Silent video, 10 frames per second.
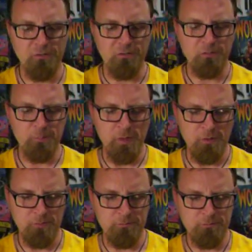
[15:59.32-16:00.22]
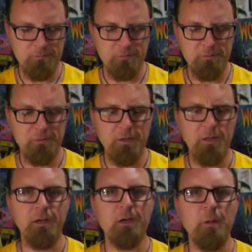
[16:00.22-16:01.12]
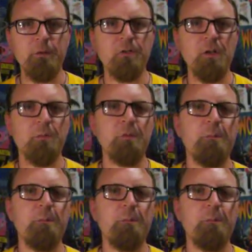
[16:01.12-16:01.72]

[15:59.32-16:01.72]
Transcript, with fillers: the small comic shops,